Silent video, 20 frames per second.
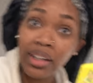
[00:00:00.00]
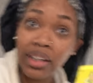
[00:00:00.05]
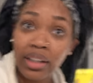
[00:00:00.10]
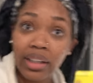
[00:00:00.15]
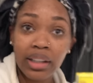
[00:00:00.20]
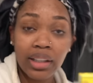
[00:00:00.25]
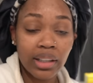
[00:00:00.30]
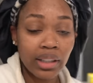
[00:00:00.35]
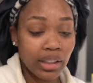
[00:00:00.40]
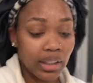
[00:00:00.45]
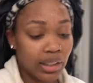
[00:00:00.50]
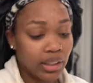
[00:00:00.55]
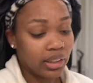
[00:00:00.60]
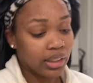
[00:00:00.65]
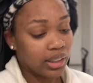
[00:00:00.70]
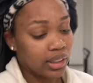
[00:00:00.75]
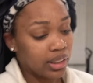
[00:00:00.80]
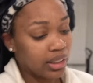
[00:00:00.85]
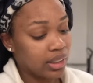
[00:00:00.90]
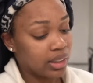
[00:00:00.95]
Guess what?
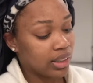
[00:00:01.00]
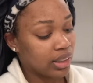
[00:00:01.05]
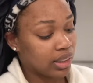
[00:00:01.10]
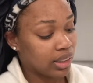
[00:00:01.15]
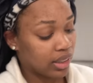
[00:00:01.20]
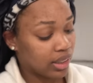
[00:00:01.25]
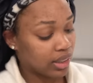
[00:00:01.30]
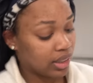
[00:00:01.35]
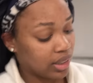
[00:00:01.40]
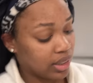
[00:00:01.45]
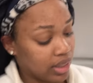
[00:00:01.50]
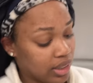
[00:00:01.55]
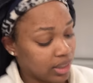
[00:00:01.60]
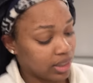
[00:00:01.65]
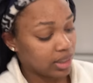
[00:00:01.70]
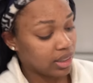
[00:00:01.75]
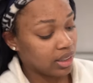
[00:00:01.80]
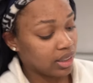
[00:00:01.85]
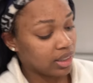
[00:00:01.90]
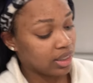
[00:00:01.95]
I know his stomach was
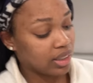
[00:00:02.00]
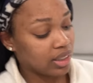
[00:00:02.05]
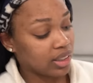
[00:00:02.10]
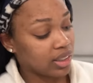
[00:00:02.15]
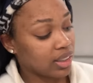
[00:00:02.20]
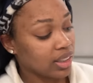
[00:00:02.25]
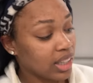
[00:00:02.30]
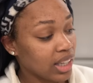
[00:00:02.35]
hurting afterwards.